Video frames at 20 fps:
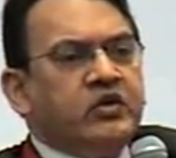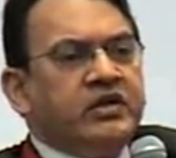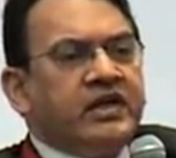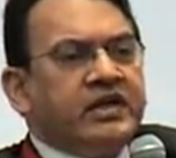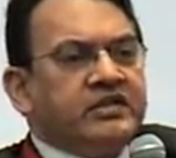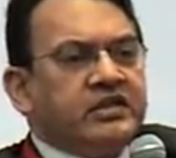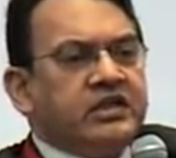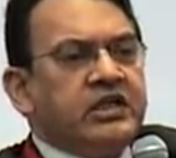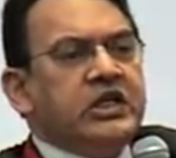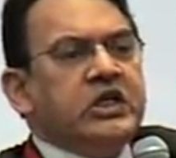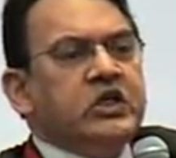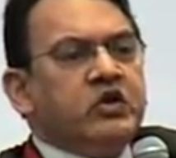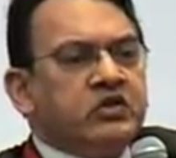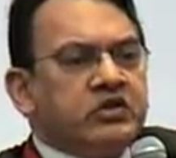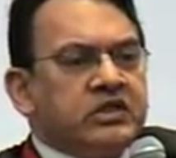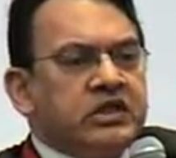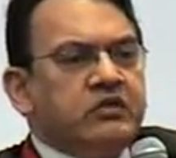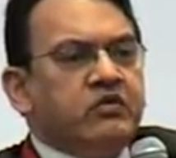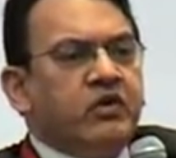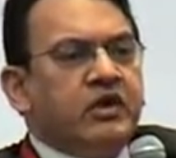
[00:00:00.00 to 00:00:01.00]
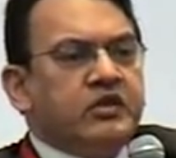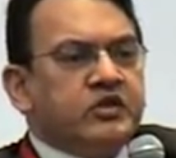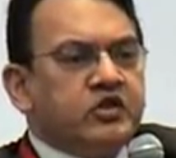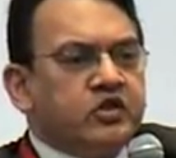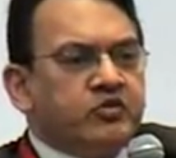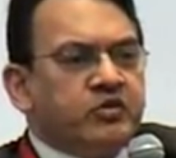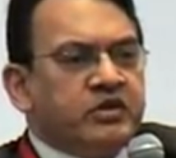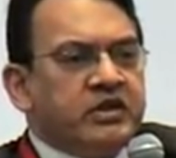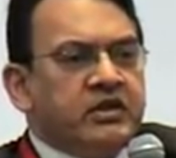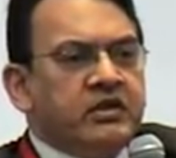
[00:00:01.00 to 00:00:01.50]
good as he or she wants
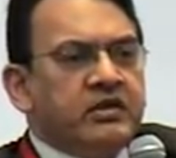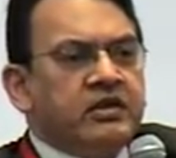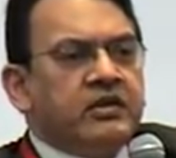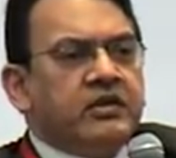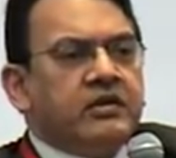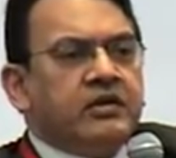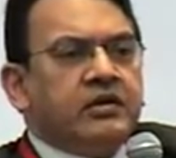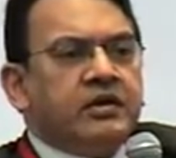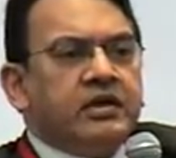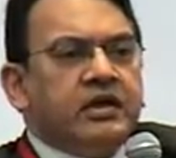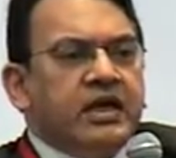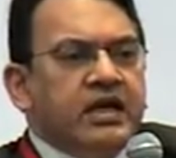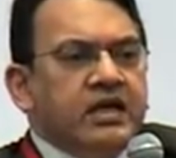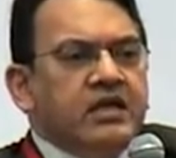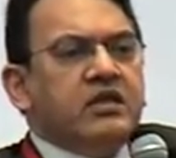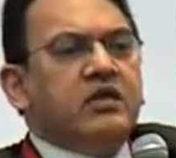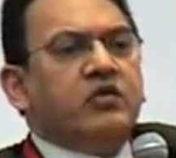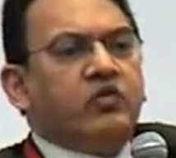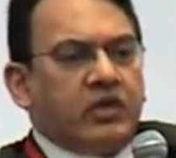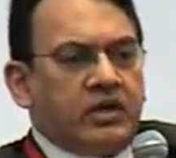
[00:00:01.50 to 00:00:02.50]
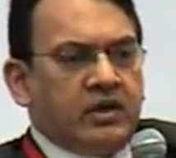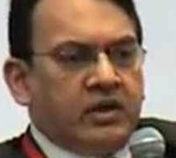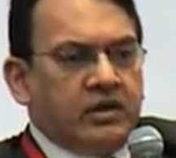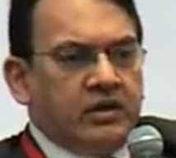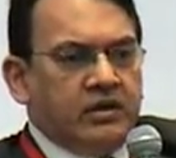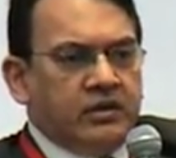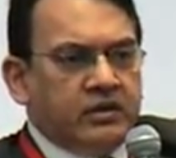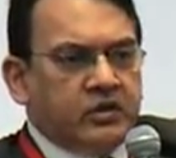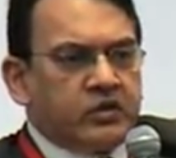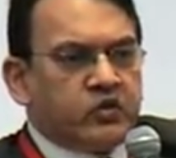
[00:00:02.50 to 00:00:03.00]
to be in the
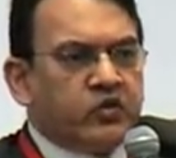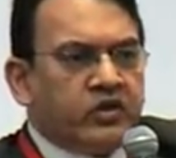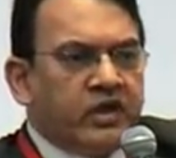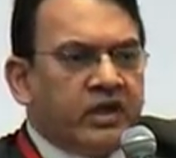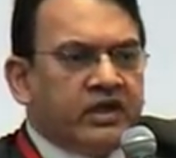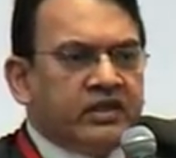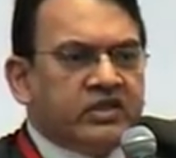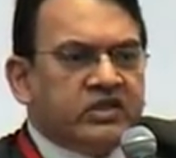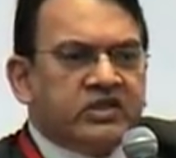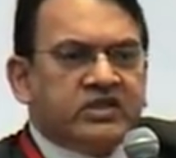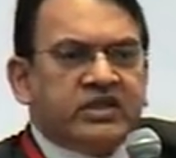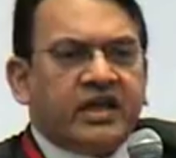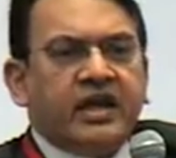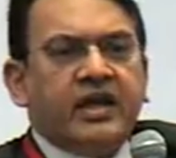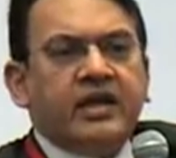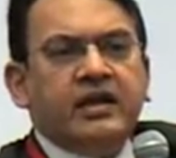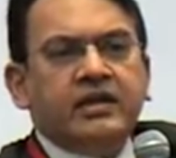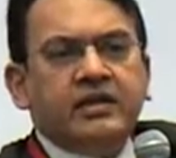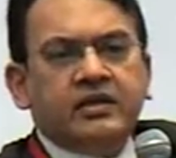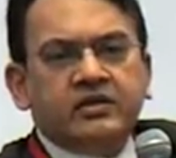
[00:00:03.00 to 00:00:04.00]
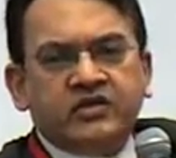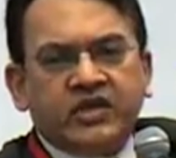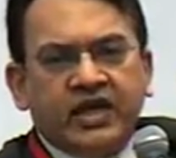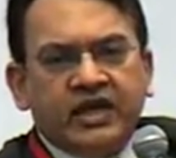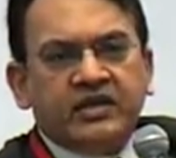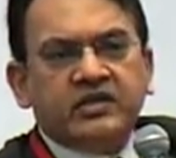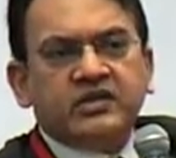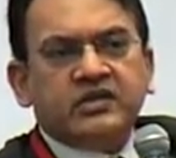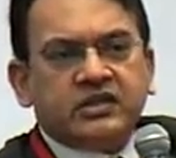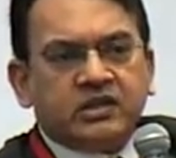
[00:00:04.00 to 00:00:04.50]
world, so they can stand the
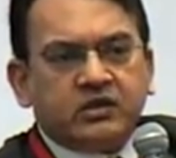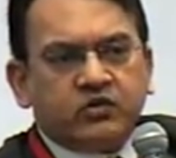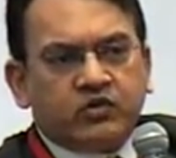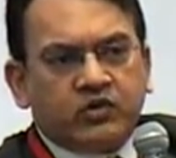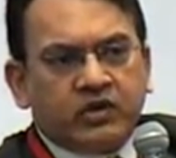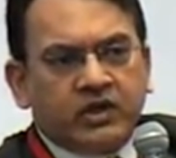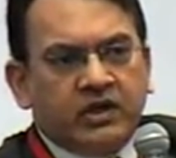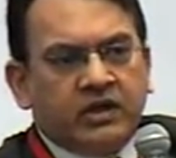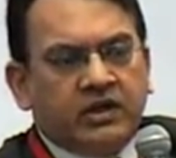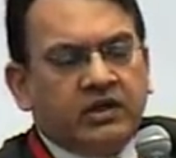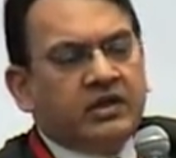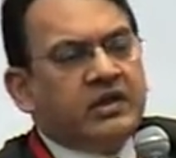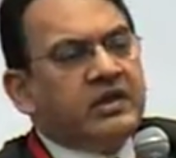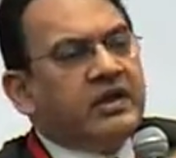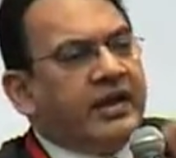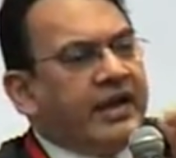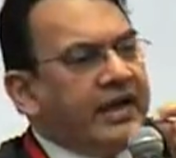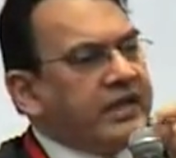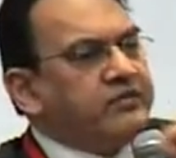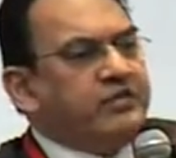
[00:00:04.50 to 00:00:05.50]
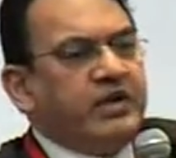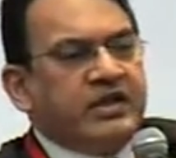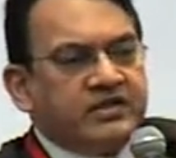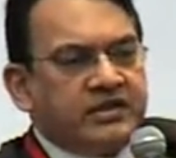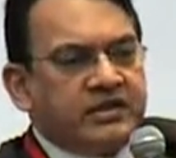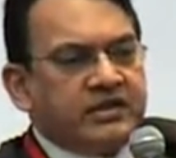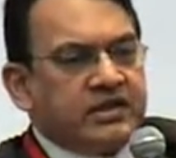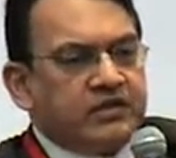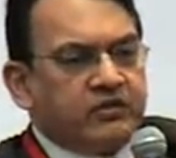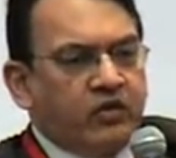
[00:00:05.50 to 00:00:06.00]
challenges of the world as
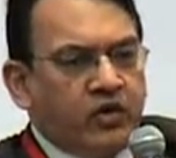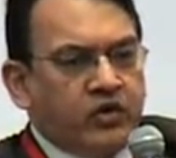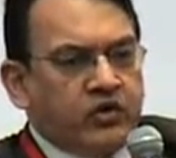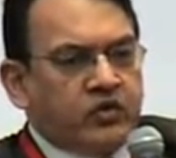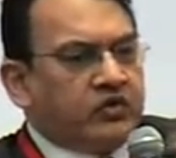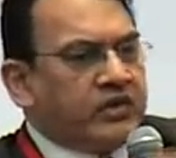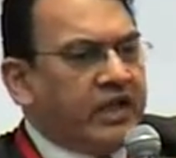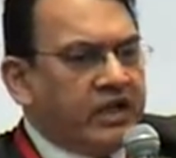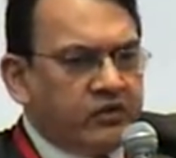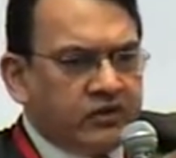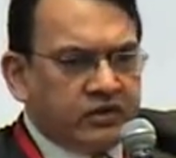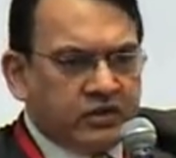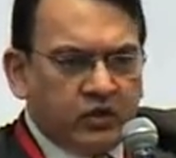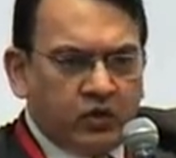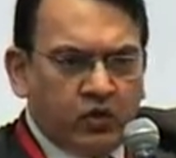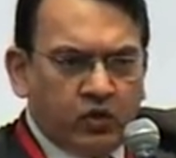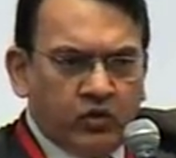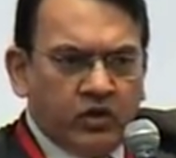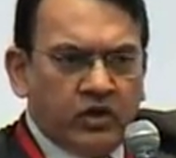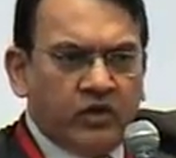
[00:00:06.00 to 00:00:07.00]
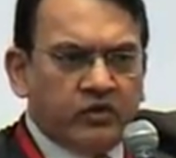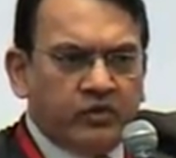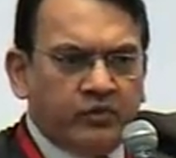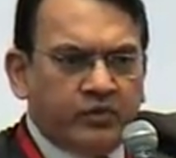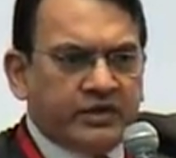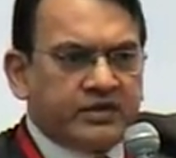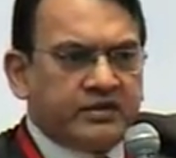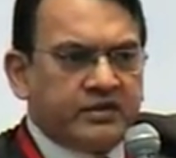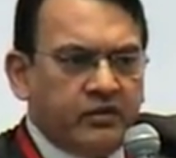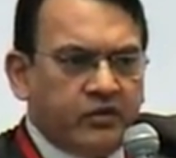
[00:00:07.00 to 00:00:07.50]
best as they want. That was the goal of
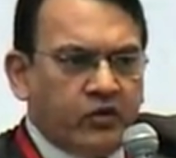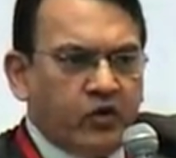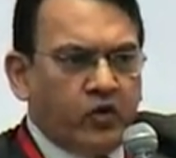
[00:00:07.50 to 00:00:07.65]
President